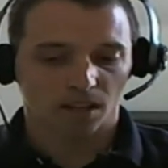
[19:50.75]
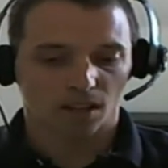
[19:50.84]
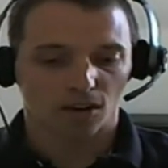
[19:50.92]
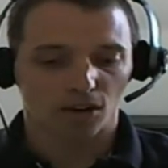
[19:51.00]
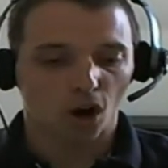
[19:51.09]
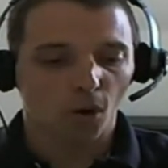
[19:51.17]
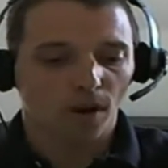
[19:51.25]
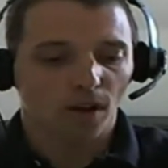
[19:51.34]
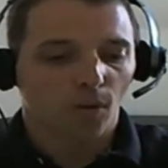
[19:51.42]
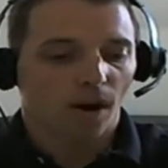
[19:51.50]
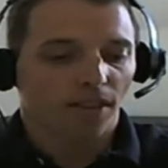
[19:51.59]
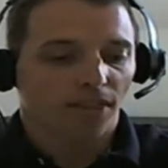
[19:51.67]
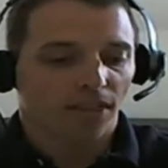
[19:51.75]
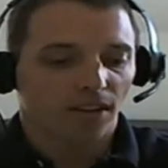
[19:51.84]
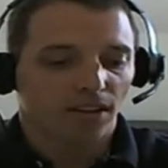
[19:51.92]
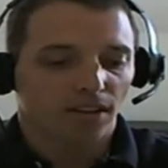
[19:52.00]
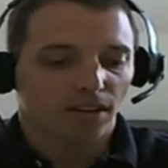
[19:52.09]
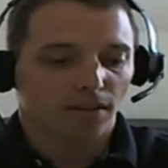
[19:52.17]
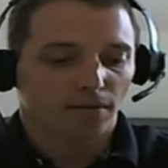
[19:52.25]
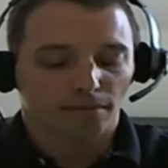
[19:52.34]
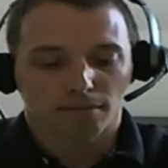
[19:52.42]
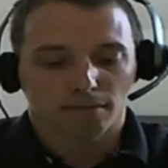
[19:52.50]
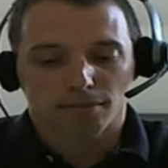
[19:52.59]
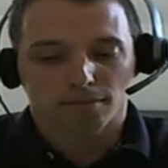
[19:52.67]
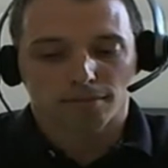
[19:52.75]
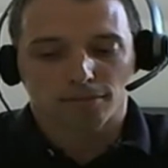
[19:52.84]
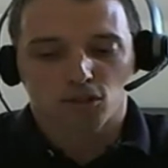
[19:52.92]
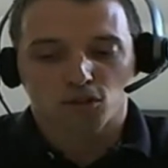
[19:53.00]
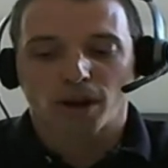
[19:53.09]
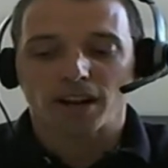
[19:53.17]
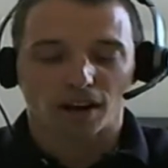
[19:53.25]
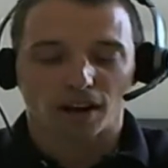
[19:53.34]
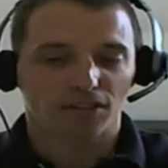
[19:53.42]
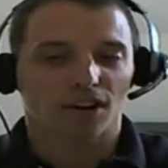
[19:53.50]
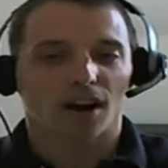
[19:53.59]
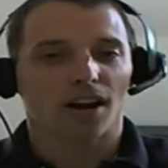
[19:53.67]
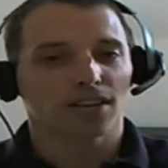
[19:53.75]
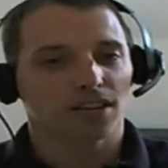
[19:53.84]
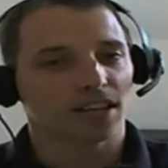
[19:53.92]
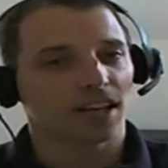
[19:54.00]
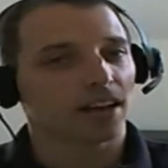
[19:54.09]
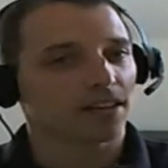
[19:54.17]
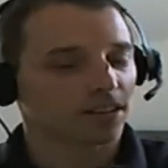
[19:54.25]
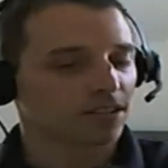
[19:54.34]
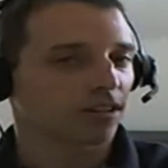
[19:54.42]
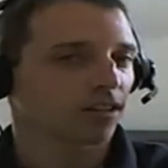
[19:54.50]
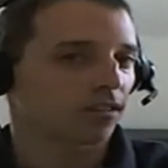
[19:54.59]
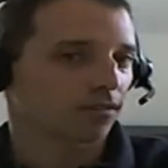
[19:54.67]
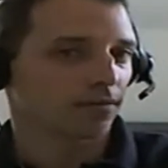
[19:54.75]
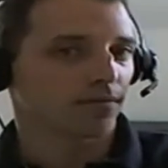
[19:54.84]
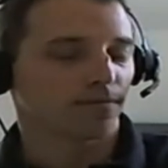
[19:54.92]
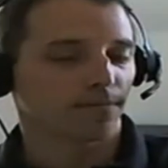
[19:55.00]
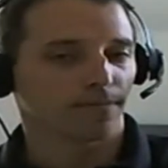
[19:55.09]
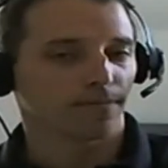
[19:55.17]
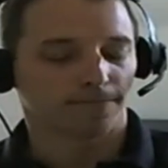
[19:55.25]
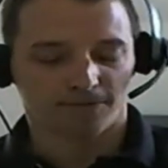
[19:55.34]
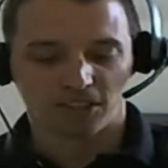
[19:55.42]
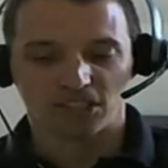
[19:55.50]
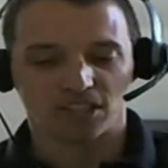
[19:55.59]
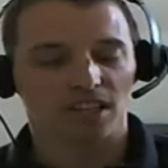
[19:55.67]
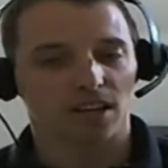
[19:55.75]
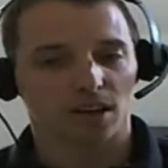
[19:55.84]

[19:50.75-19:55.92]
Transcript: knowing what the trade-offs are to get to certain physique